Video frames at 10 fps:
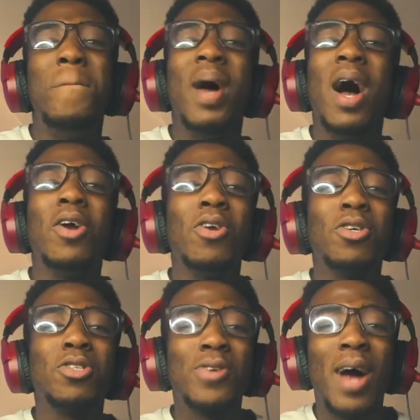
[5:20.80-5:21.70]
Better
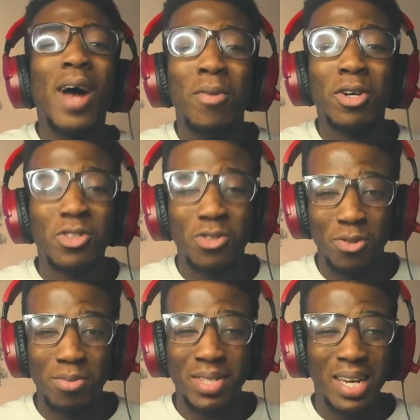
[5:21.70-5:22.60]
not try
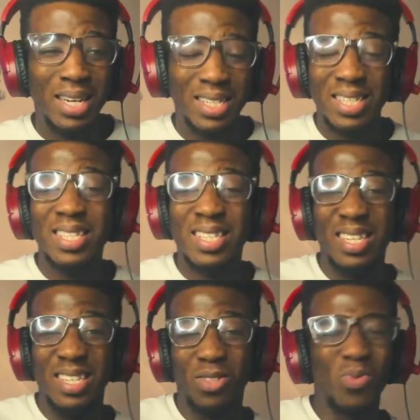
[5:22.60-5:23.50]
mushrooms and listen to
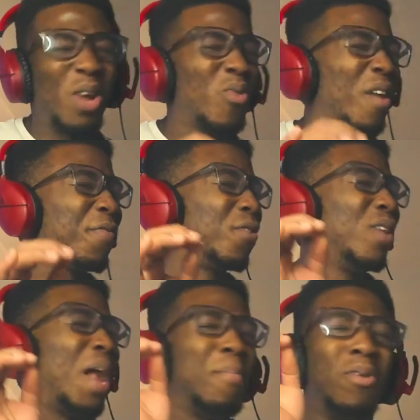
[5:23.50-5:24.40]
this. Why do I
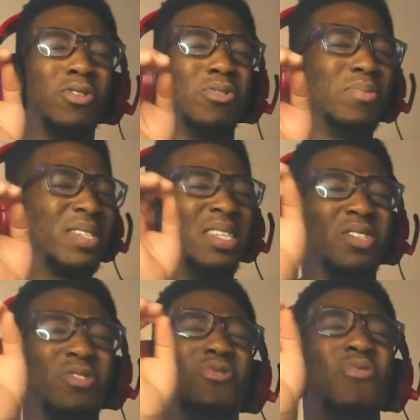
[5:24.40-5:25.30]
feel like mushrooms could
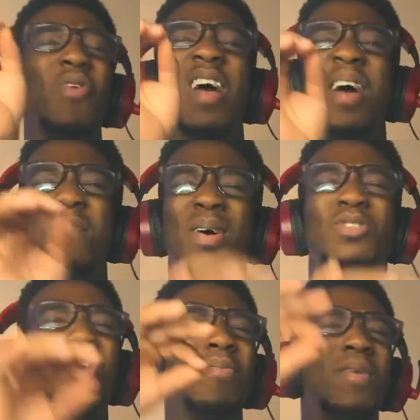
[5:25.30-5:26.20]
just do? Man,
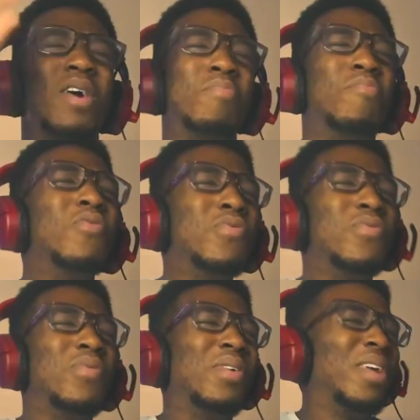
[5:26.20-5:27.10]
talk about the
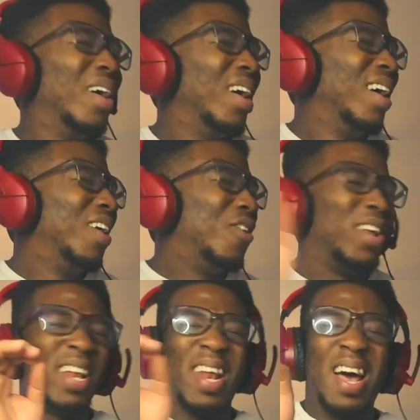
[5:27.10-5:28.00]
moon.
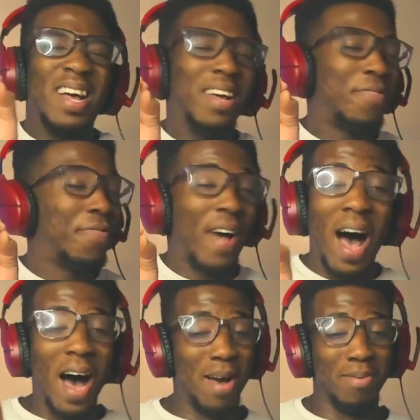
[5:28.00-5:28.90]
All of that.
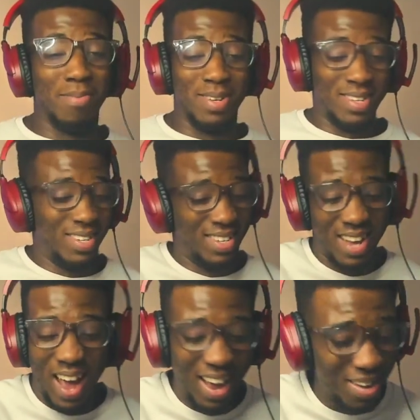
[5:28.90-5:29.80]
Fab.
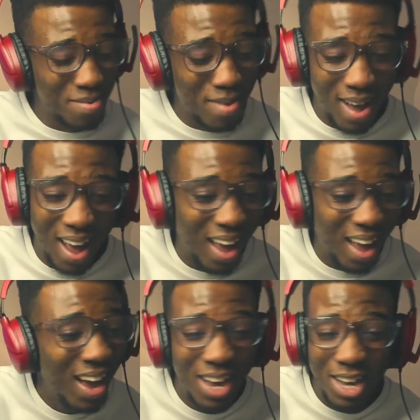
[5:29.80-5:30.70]
Hey, man.
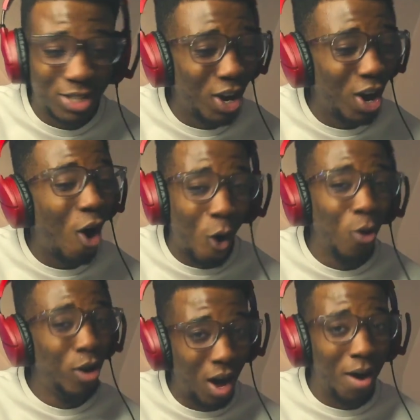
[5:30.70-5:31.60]
It's a
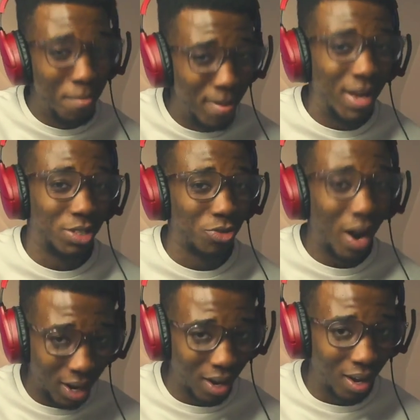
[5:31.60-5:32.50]
whole lot of mess
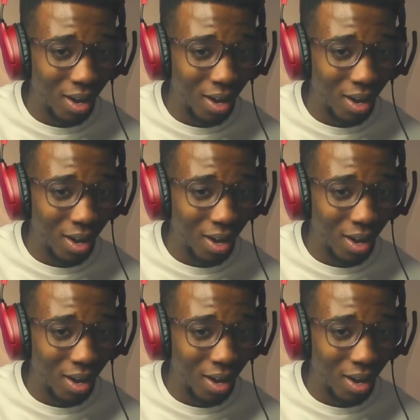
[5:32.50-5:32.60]
right here.